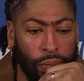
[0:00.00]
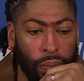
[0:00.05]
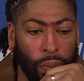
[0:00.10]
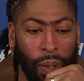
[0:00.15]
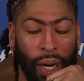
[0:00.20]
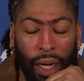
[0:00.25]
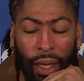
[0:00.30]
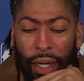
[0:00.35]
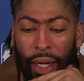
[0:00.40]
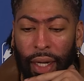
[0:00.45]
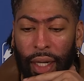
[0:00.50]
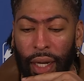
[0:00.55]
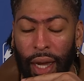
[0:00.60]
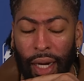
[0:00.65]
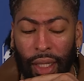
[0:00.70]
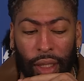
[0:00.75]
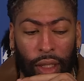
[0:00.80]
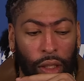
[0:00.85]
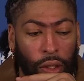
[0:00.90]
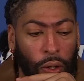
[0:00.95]
but I think it
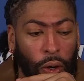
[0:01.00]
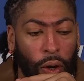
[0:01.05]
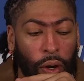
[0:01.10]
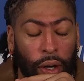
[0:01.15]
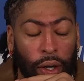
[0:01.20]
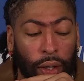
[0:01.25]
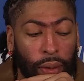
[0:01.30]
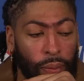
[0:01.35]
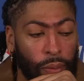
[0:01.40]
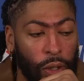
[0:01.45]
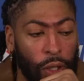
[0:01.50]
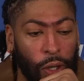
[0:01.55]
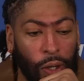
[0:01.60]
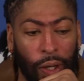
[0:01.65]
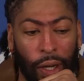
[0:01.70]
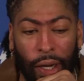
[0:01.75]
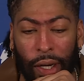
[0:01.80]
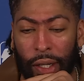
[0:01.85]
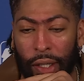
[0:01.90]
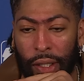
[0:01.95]
actually started, you know,
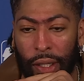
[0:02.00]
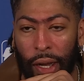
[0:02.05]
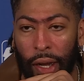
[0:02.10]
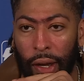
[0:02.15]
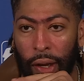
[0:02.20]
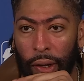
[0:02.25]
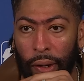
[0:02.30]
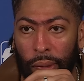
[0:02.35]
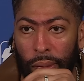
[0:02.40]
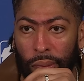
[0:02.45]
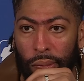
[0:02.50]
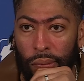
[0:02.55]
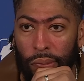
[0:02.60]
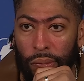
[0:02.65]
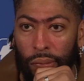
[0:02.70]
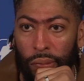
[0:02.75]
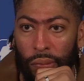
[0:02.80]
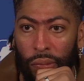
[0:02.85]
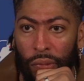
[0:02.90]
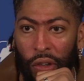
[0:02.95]
late in the second,
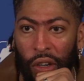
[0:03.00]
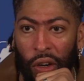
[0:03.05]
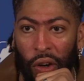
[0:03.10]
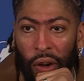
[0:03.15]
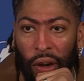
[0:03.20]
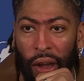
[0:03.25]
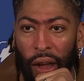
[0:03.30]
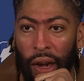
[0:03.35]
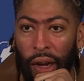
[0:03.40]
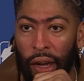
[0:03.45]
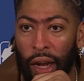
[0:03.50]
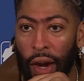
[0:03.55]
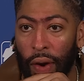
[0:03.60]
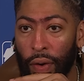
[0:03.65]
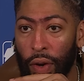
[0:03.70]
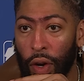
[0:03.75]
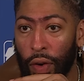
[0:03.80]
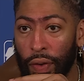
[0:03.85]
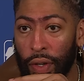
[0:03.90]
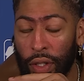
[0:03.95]
you know, kind of
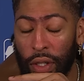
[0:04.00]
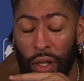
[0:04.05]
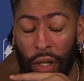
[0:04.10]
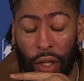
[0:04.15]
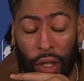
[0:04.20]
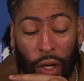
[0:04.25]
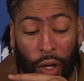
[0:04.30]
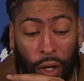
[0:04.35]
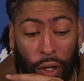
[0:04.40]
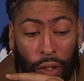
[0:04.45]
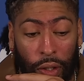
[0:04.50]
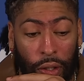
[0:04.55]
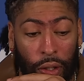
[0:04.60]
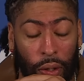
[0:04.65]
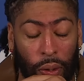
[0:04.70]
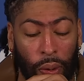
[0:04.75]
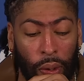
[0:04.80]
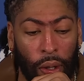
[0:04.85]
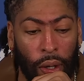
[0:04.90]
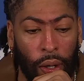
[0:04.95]
carry over into the third.
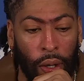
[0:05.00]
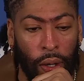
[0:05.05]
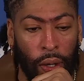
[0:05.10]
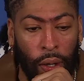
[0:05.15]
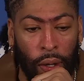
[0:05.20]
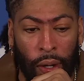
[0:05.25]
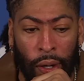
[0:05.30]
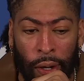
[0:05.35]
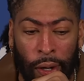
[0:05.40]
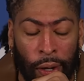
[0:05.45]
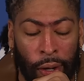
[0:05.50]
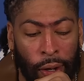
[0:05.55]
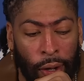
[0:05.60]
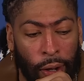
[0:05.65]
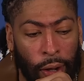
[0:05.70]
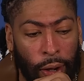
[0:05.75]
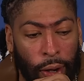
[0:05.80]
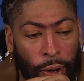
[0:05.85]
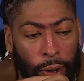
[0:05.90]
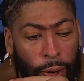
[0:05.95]
So
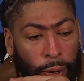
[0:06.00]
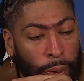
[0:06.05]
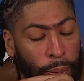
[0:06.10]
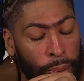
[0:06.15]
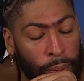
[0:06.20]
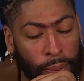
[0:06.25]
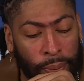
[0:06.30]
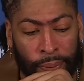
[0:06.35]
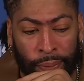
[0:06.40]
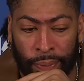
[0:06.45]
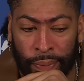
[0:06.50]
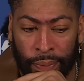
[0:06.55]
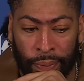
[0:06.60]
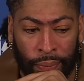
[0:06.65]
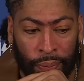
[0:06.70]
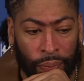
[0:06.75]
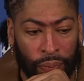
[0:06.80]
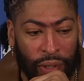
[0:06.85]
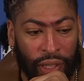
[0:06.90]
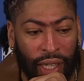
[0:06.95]
um,
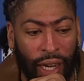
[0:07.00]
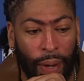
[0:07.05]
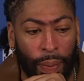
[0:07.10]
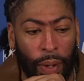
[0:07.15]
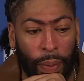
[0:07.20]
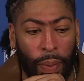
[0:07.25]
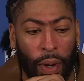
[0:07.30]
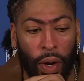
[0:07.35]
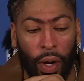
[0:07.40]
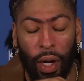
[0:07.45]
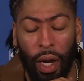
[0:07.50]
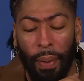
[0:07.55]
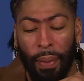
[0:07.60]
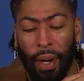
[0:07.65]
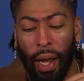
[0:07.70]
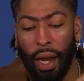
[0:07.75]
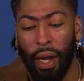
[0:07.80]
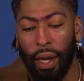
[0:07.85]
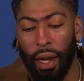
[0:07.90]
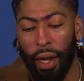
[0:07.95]
she got to be better
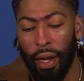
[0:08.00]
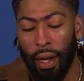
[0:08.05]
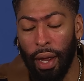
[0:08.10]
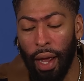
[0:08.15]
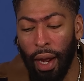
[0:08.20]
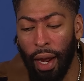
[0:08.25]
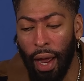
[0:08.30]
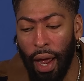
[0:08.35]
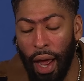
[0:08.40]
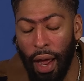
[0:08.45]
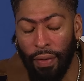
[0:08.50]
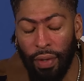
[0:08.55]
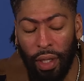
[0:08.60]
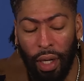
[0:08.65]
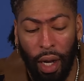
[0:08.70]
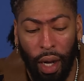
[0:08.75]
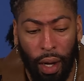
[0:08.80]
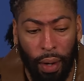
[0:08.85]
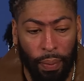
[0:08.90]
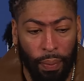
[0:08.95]
coming out of, out of
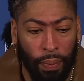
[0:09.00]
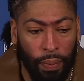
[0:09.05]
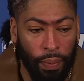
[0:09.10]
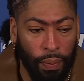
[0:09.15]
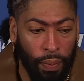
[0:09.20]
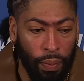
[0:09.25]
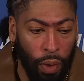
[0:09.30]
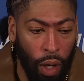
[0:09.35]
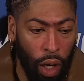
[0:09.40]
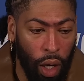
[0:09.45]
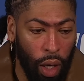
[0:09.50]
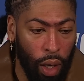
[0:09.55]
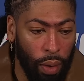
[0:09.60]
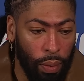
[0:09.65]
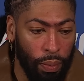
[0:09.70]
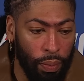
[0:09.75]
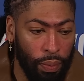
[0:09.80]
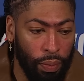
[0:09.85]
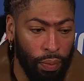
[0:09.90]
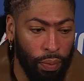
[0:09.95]
halftime, um,
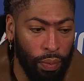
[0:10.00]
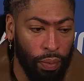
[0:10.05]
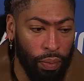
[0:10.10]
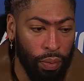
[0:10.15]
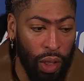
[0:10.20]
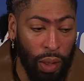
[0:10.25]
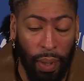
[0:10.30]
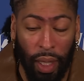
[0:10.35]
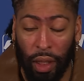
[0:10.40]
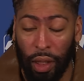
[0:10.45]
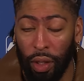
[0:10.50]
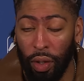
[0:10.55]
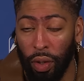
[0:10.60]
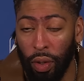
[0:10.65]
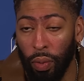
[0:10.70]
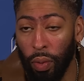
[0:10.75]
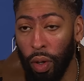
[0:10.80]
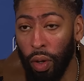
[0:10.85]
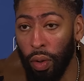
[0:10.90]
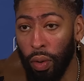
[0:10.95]
especially
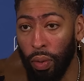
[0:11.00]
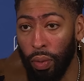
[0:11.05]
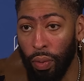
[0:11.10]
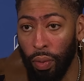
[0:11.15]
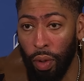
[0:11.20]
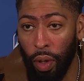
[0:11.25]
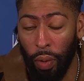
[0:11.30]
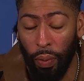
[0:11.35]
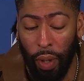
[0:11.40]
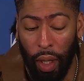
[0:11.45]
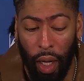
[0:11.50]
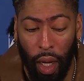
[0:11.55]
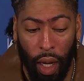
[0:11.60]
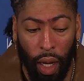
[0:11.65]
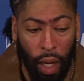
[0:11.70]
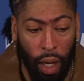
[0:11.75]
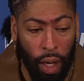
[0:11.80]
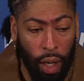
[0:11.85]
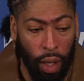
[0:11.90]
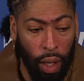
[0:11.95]
on the road. You know, we
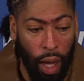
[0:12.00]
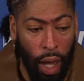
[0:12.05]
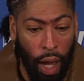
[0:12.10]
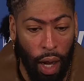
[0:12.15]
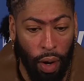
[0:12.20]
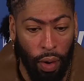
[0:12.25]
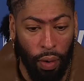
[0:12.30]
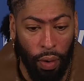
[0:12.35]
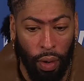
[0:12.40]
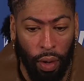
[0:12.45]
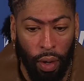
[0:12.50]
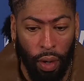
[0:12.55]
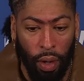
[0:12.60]
can't allow,